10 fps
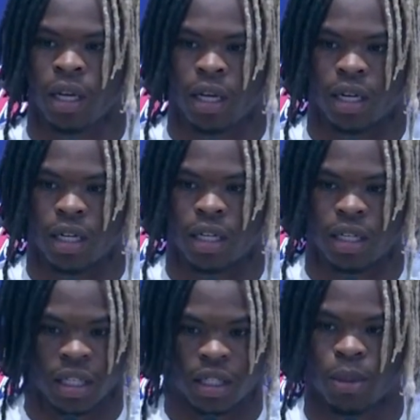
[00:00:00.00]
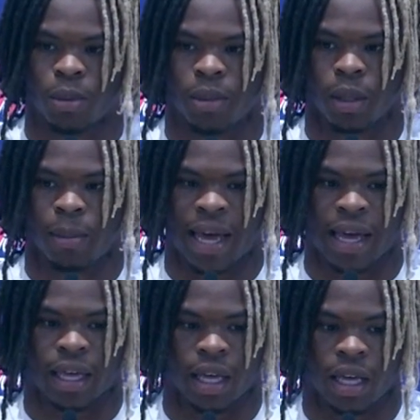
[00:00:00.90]
uh, get the momentum
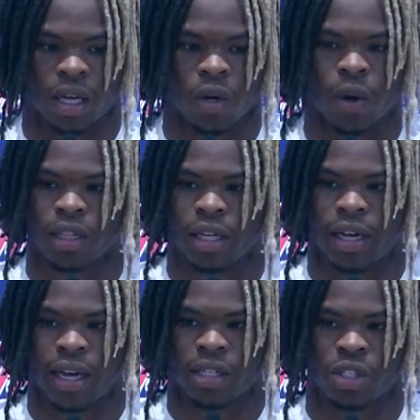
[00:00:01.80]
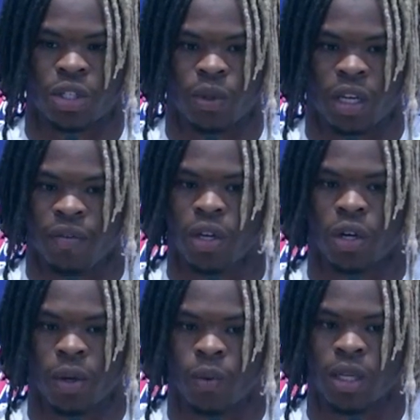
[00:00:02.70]
back, and go out there and execute. Even
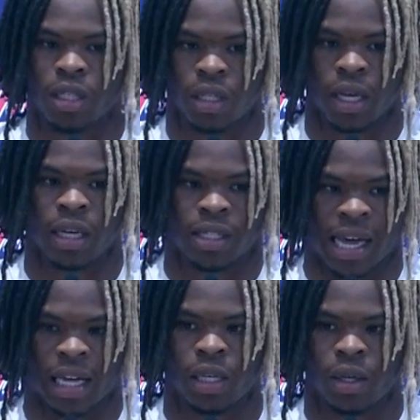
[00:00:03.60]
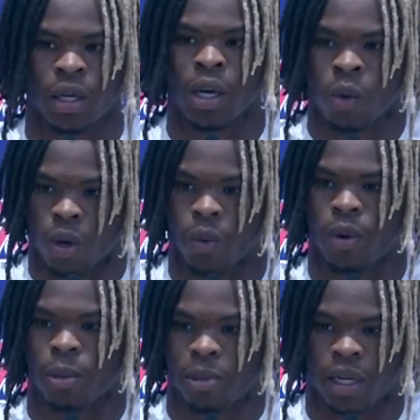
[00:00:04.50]
though it wasn't exactly what we
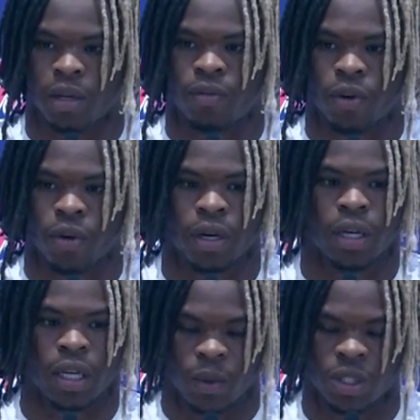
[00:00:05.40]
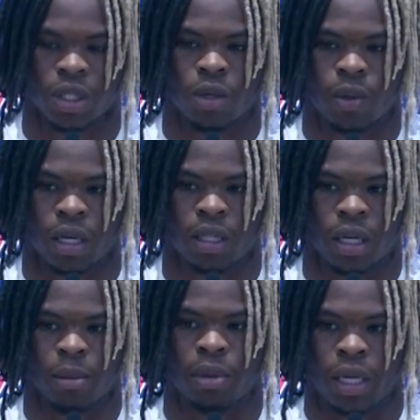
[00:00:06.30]
were planning for, we still went out there
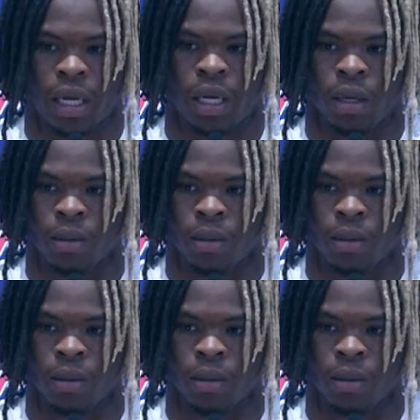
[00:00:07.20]
and played